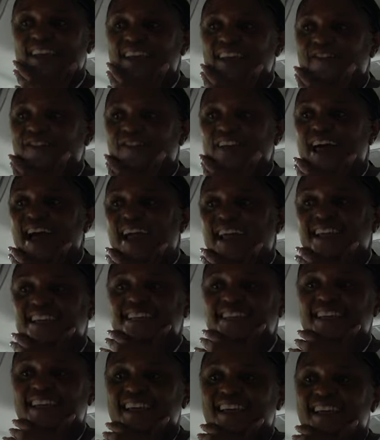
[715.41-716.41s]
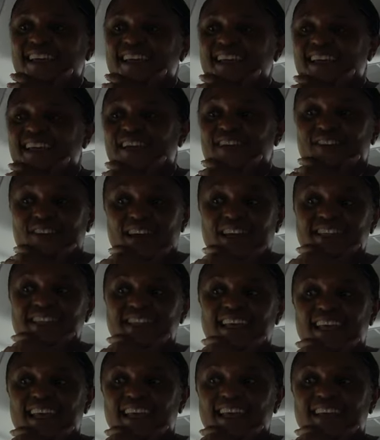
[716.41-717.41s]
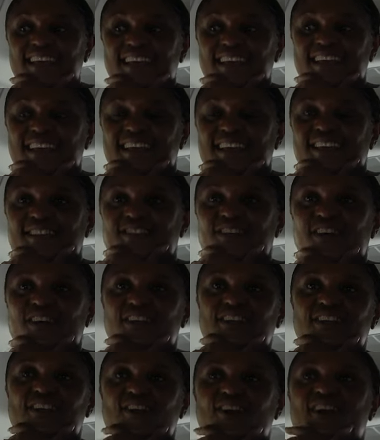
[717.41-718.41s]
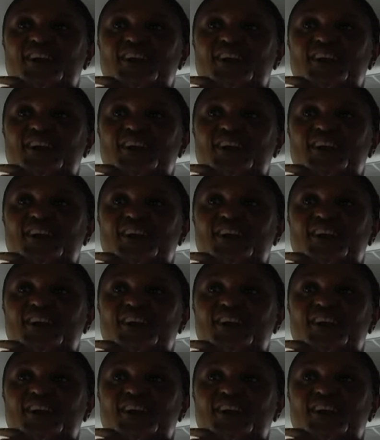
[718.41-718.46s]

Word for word: uh, flight. It was, there. Yeah. So your